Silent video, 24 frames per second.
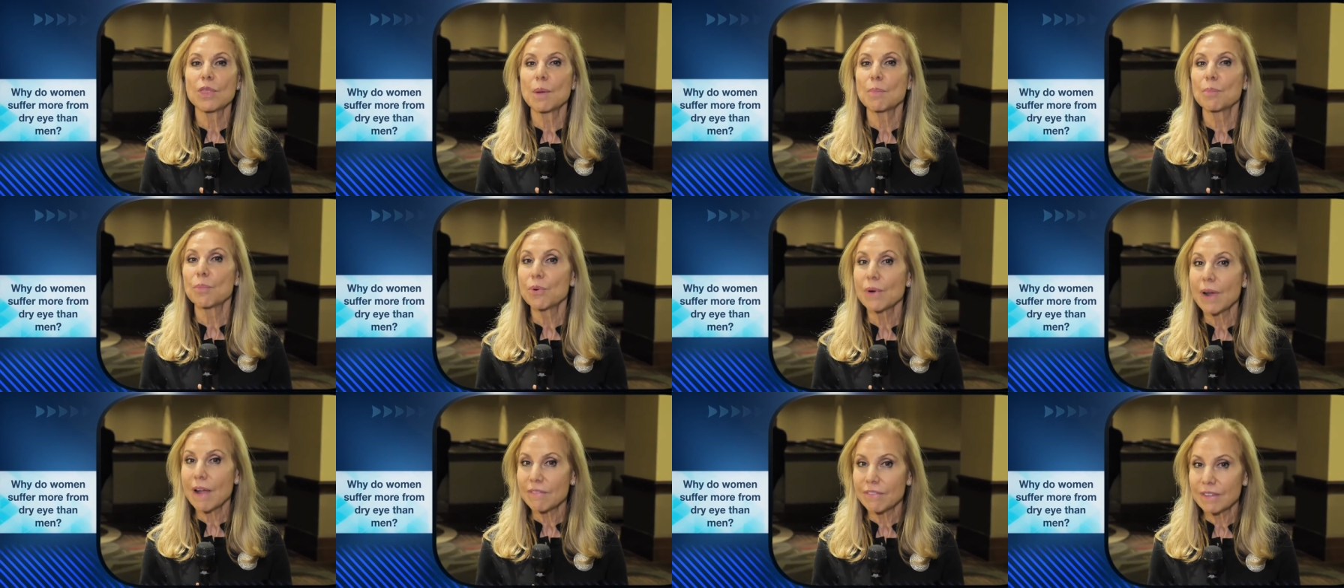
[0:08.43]
the
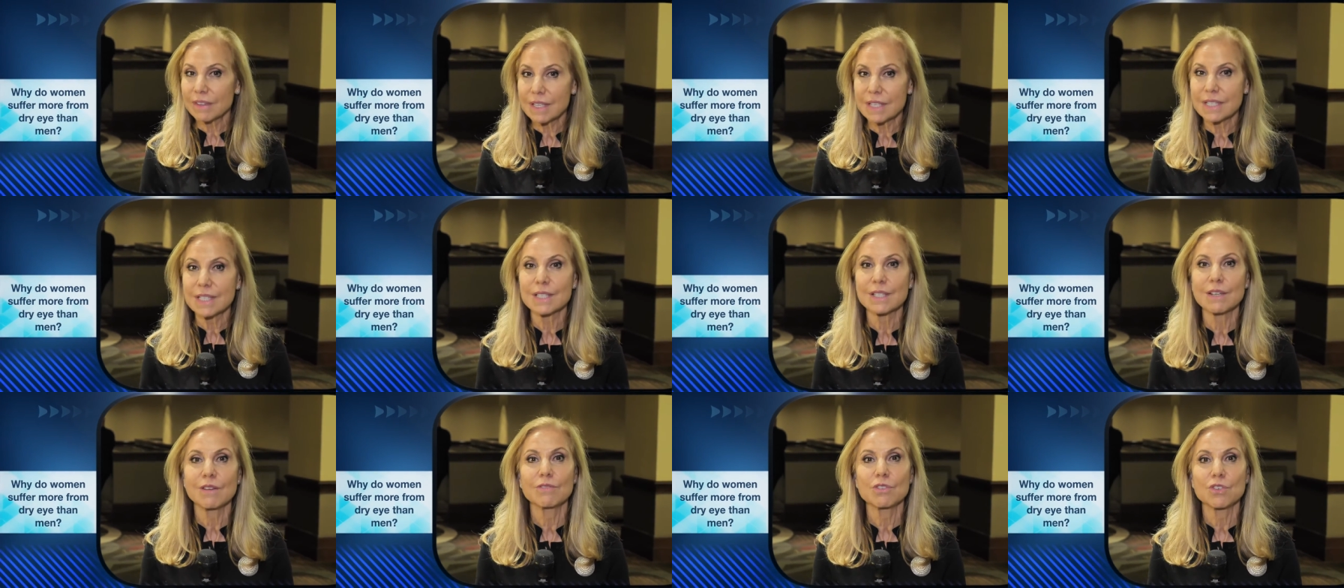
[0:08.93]

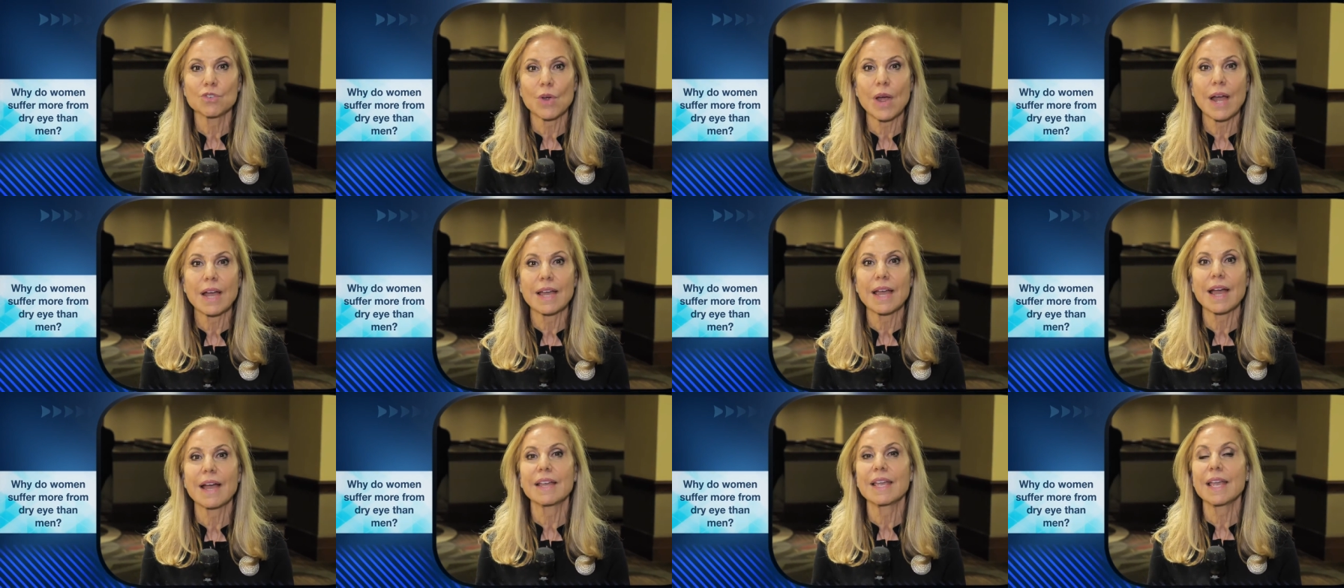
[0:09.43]
prevalence of
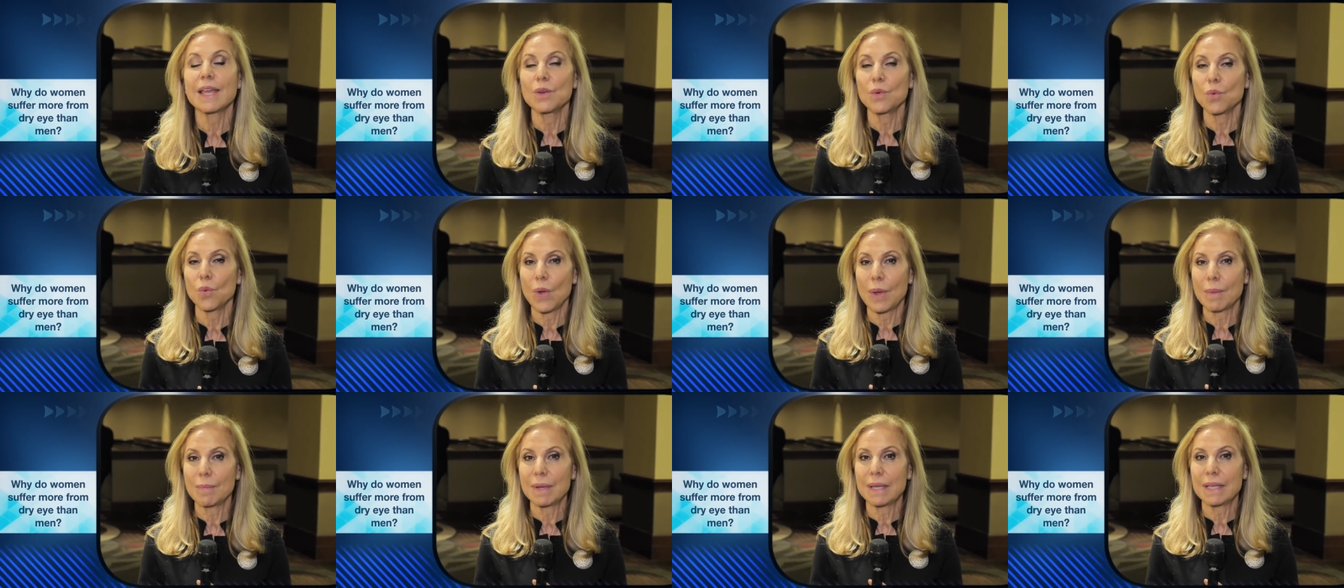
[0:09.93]
dry eye in
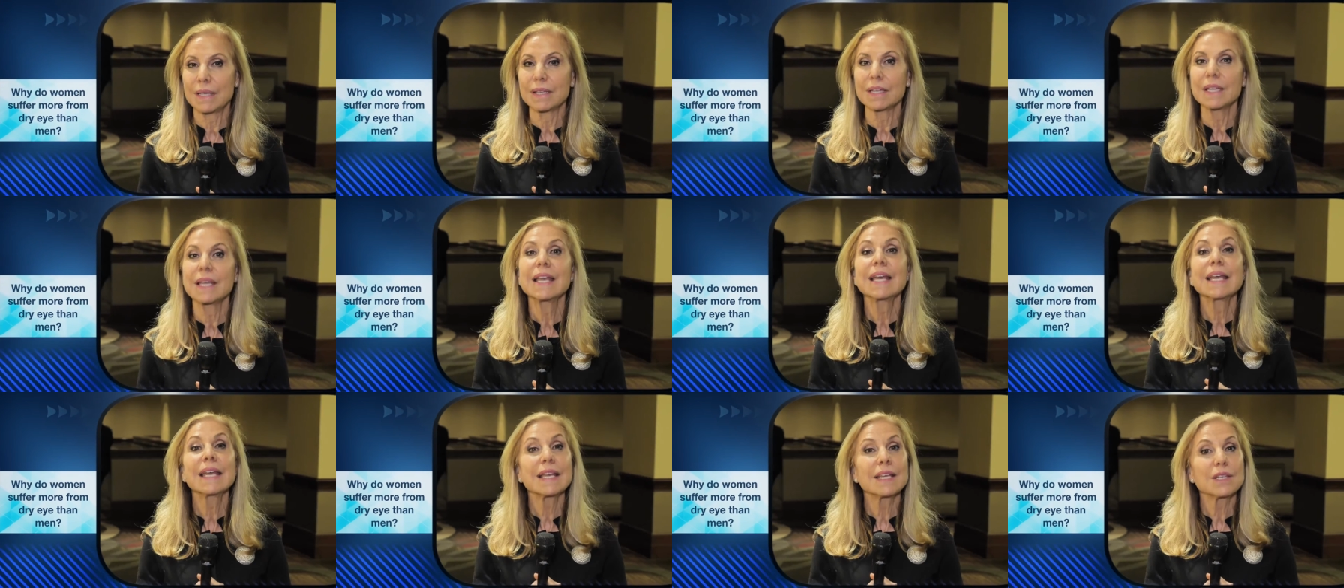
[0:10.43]
women
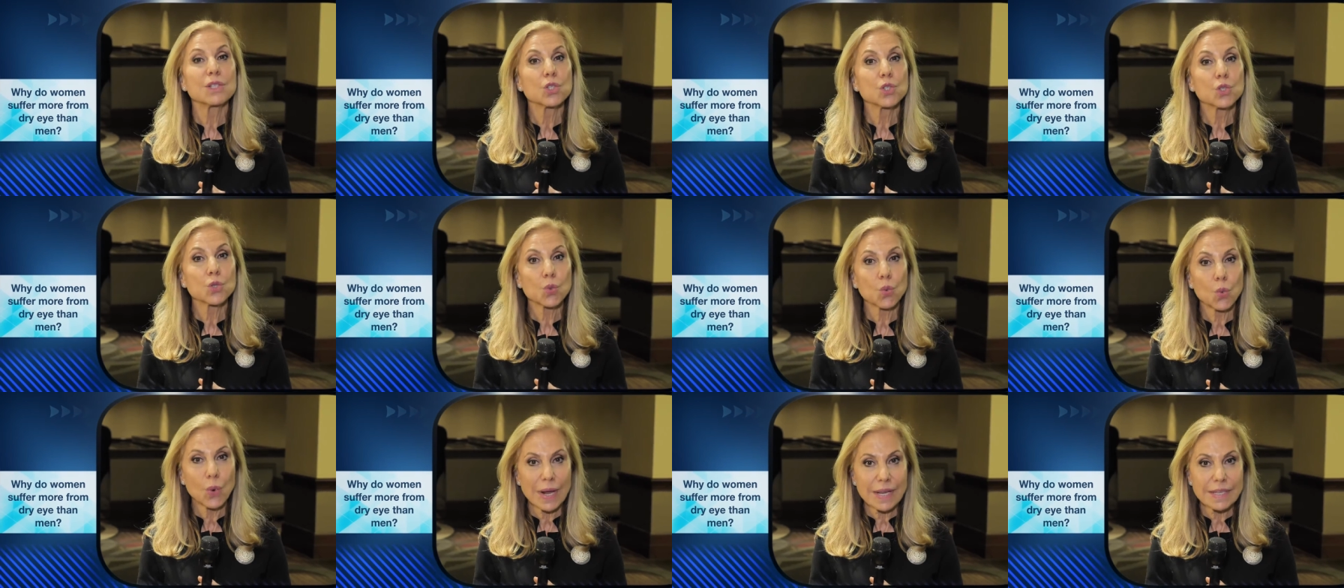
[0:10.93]
is
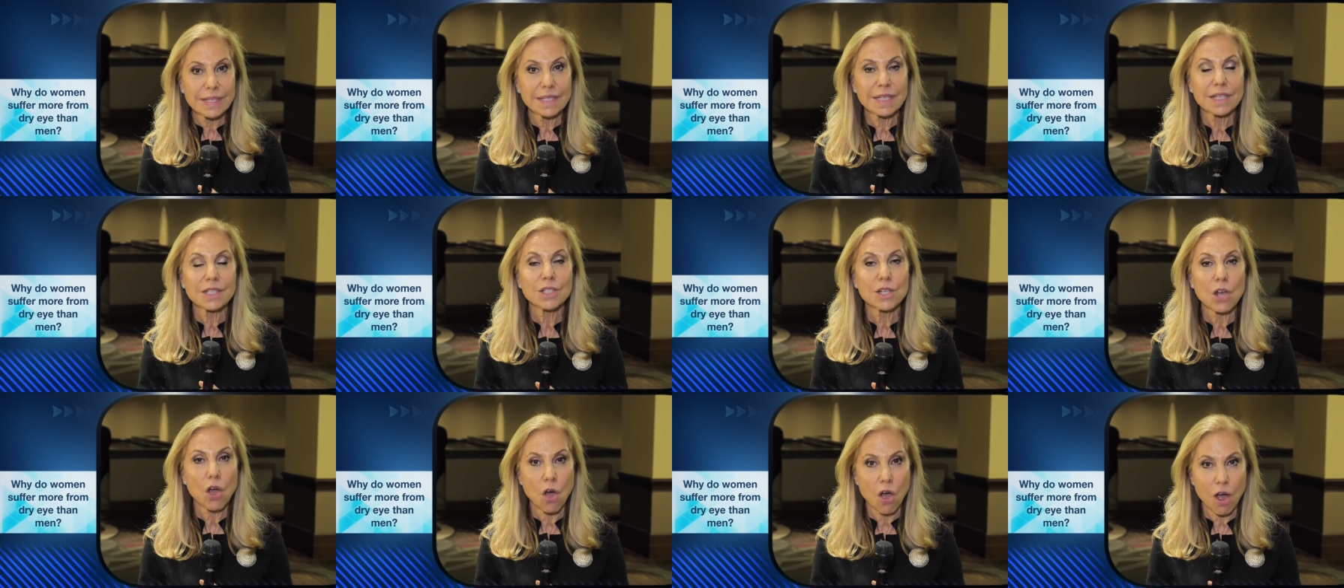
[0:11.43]
twice
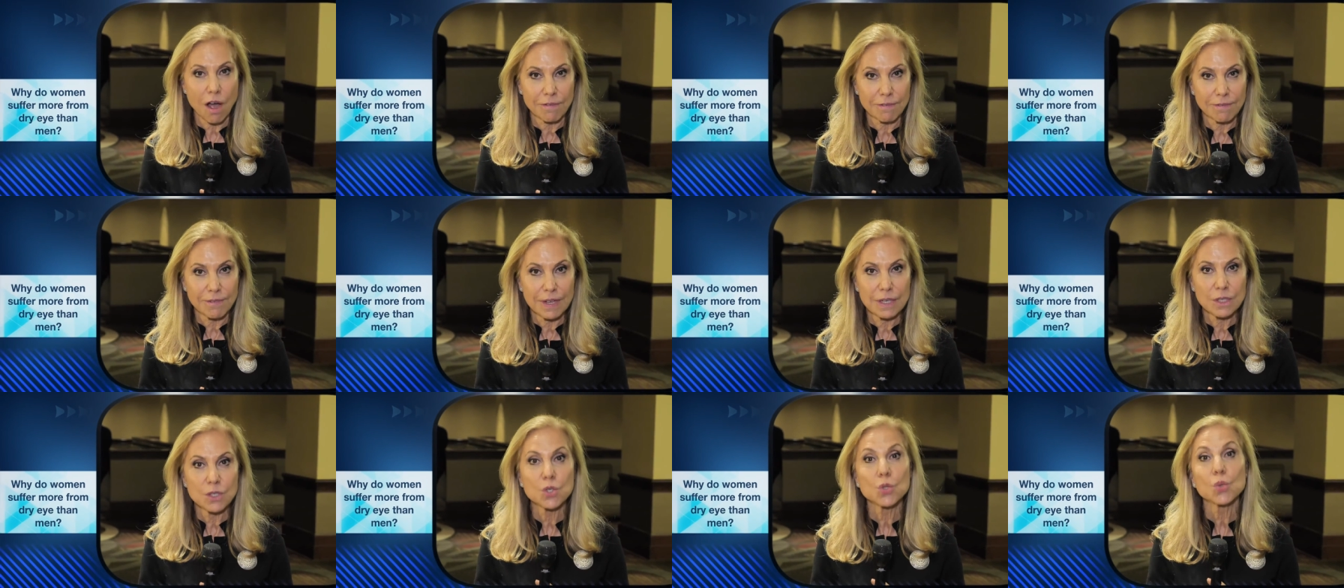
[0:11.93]
as
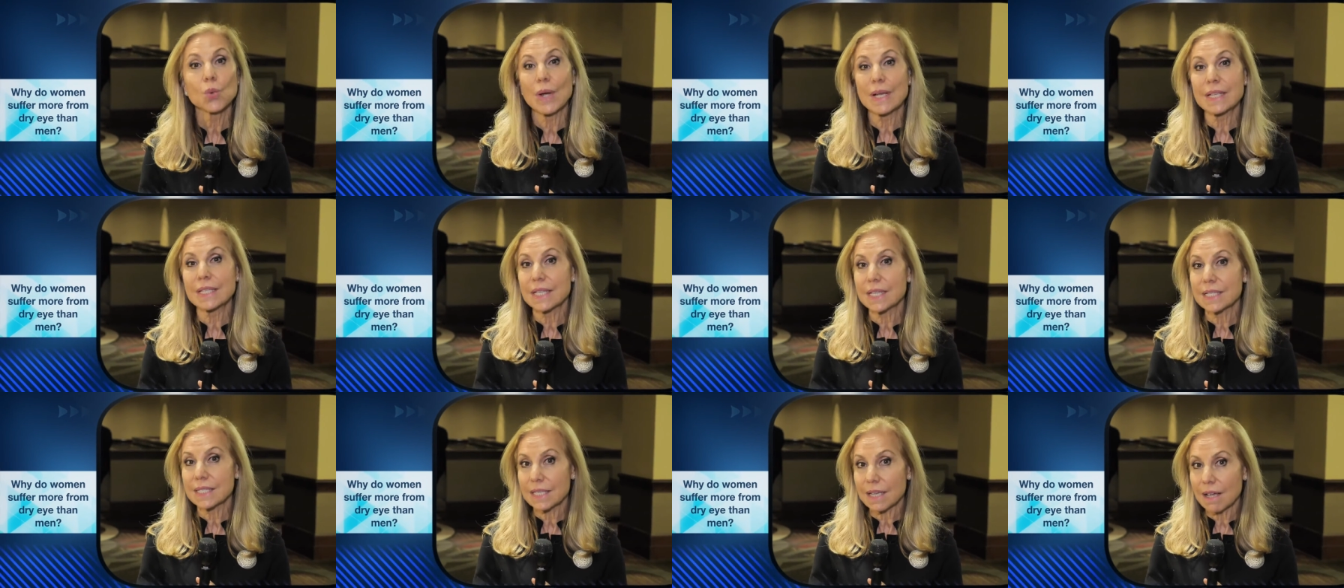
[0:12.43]
often,
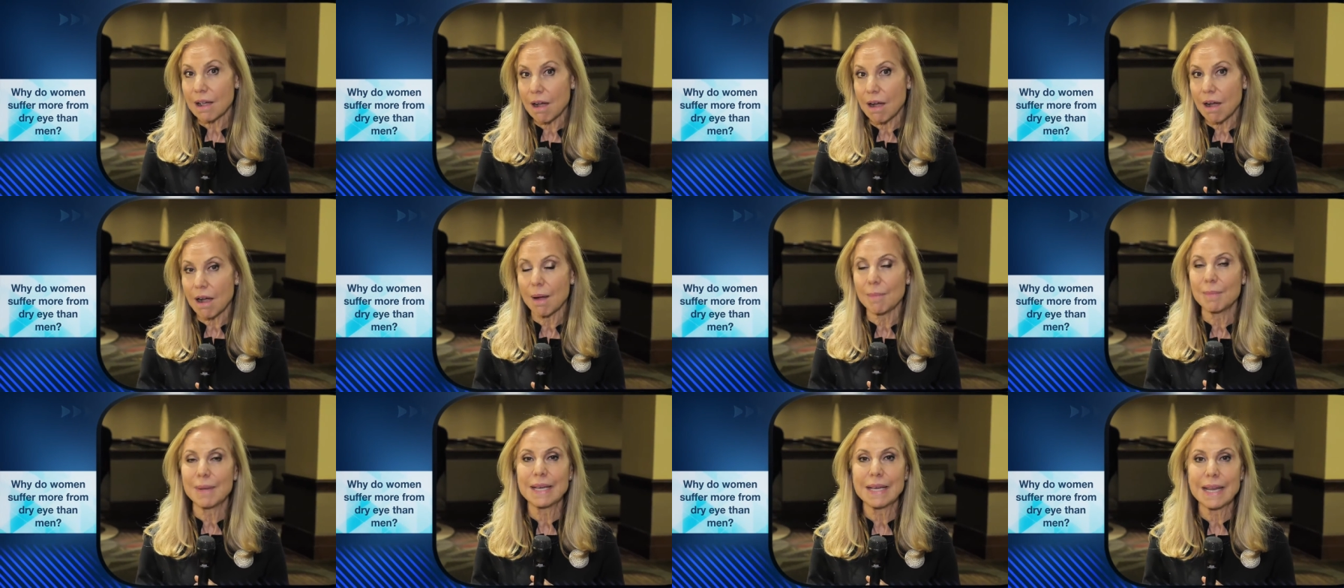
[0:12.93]
twice as
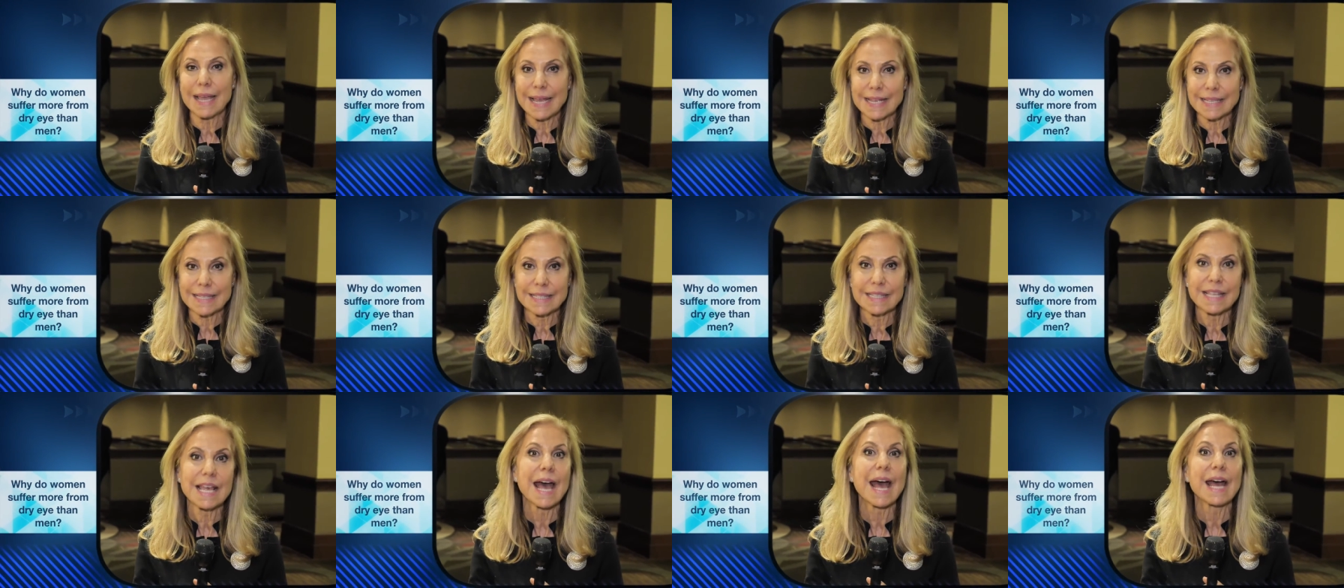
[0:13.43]
common
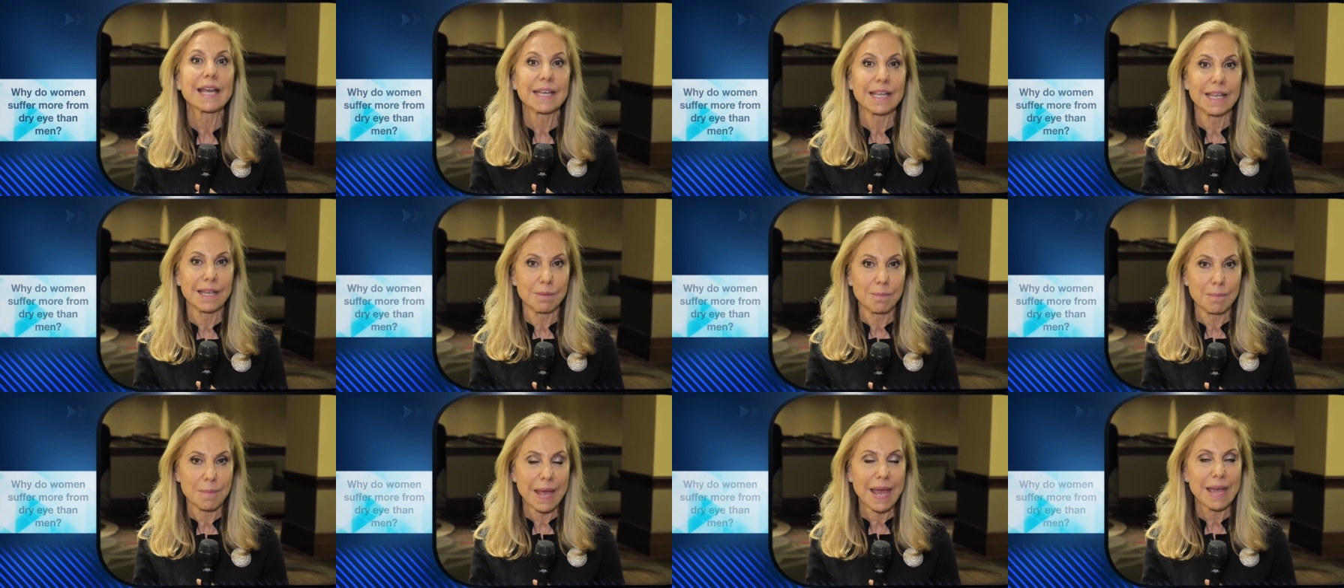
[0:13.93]
as that
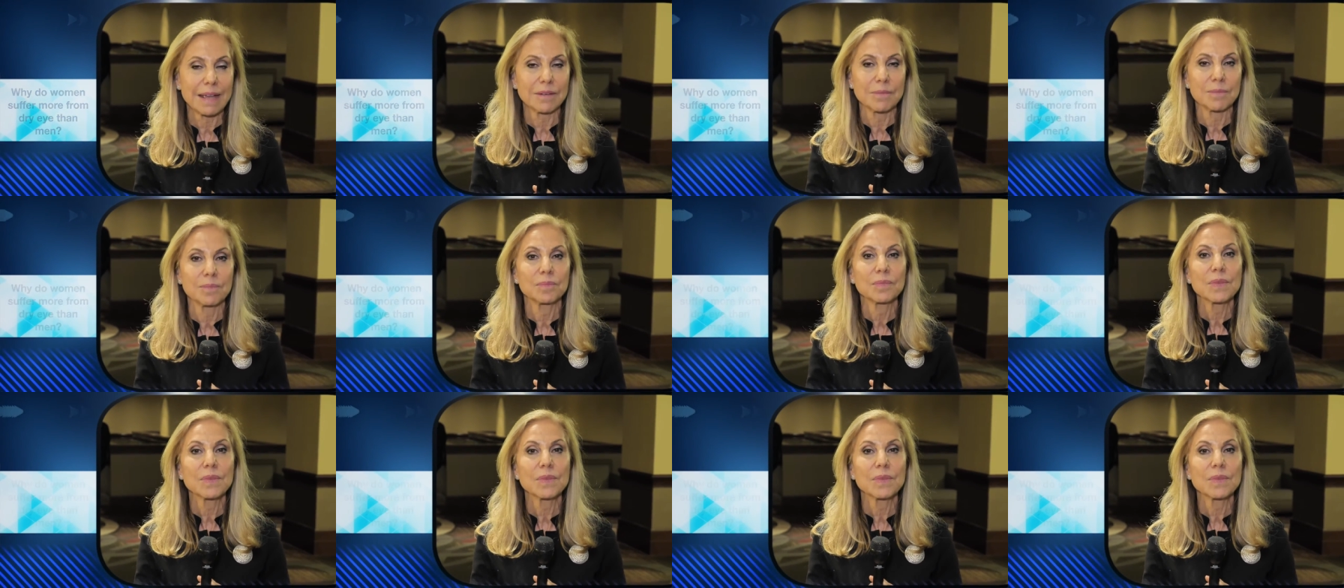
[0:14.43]
in men.